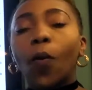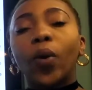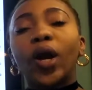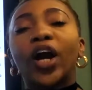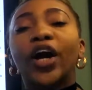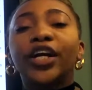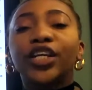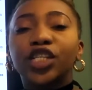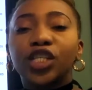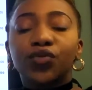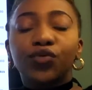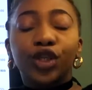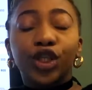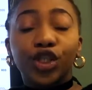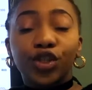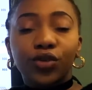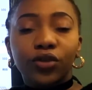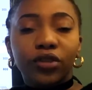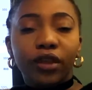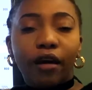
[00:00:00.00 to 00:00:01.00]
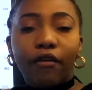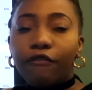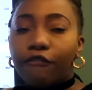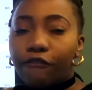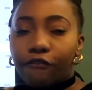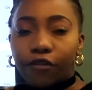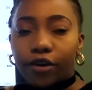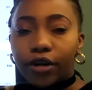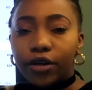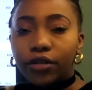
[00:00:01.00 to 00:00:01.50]
we're going to reduce that
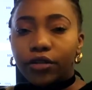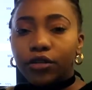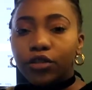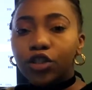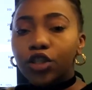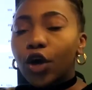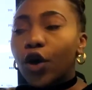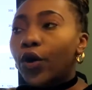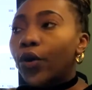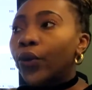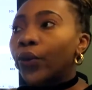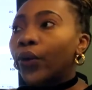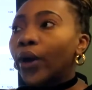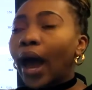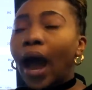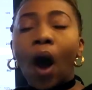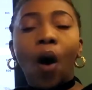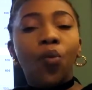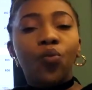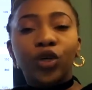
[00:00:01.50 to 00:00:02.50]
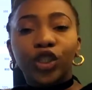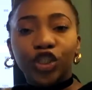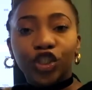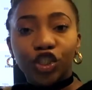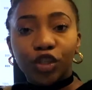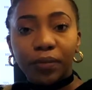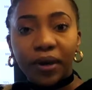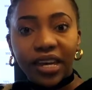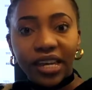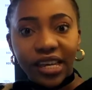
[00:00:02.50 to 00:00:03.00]
frill, so how much
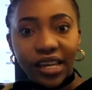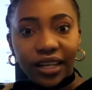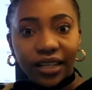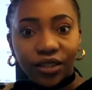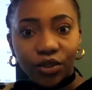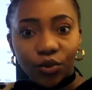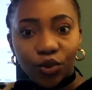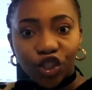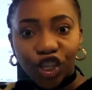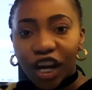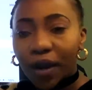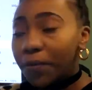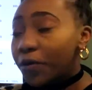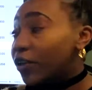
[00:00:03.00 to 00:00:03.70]
to make it a little cheaper?